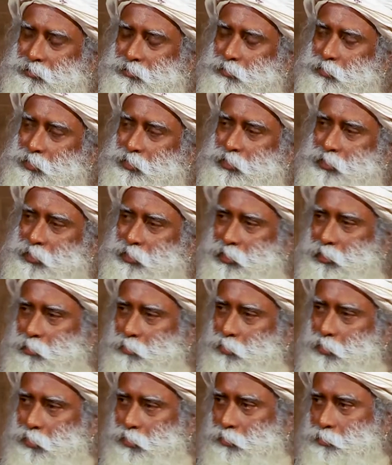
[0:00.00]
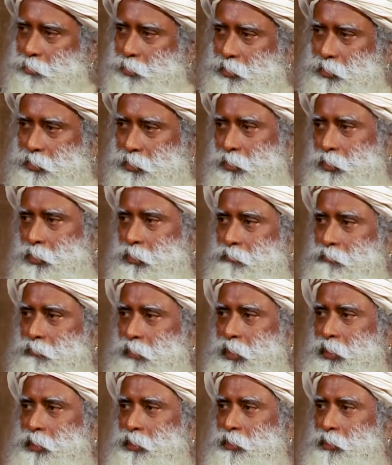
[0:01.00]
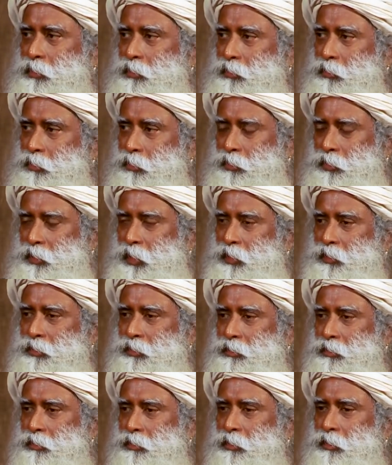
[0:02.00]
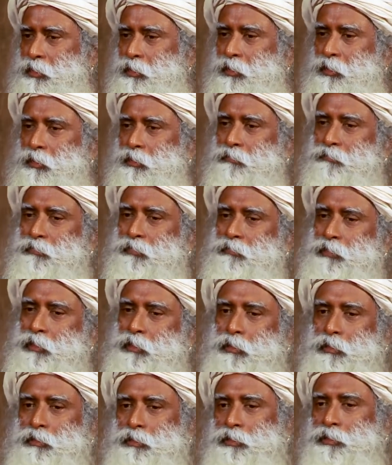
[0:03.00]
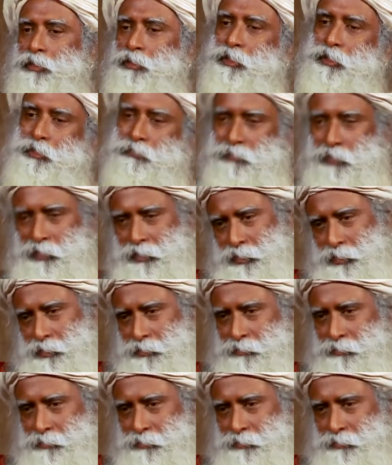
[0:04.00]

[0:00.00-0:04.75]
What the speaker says: with little more personified context, we will call this Shiva.